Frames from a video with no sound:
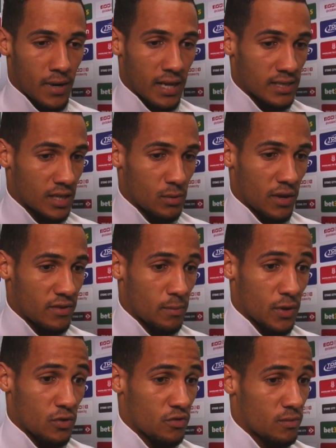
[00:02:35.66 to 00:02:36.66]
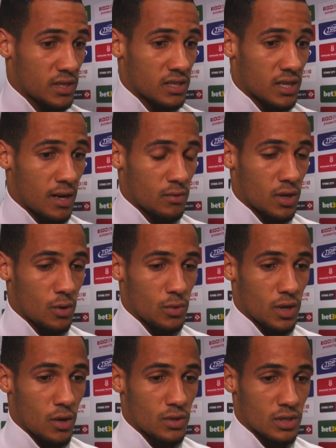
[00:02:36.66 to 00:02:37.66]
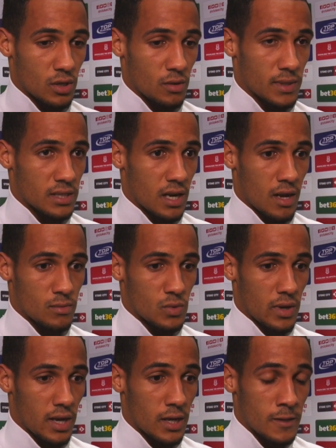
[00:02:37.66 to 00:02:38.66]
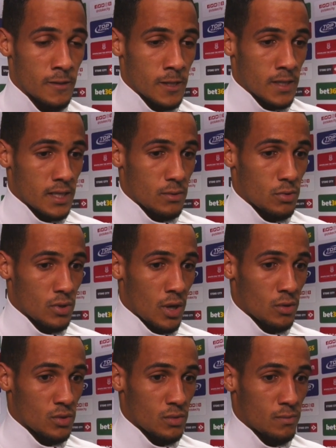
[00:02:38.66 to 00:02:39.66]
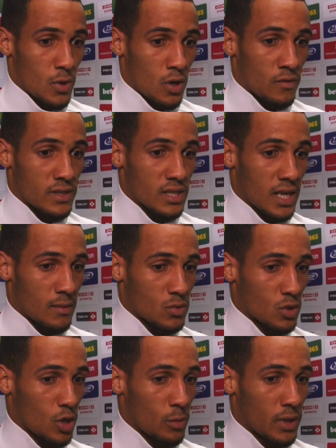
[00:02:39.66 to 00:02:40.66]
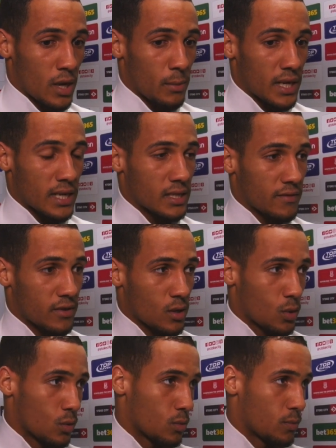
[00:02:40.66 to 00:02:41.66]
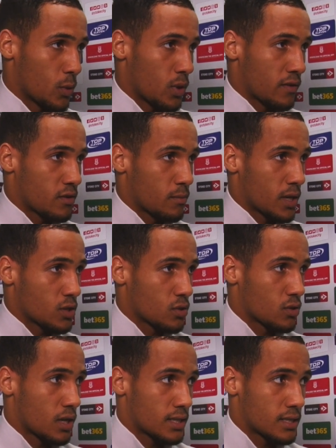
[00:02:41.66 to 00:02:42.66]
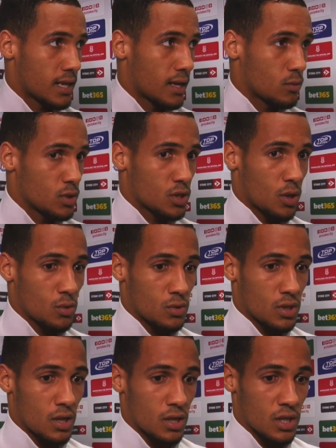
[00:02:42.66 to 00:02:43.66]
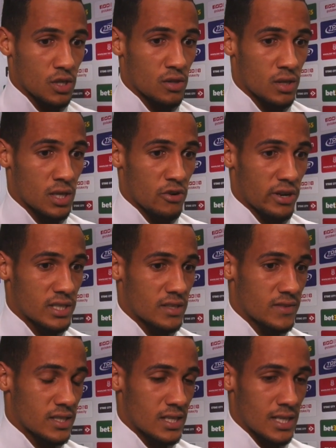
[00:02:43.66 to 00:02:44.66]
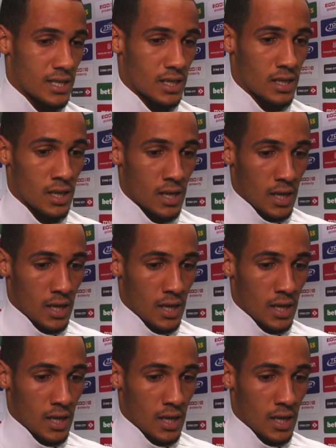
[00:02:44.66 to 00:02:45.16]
like I said, we have to build from this now. You know, we know there's going to be times where, you know, other teams will come and they'll make it difficult, but we have to make sure that today we showed the aggressivity and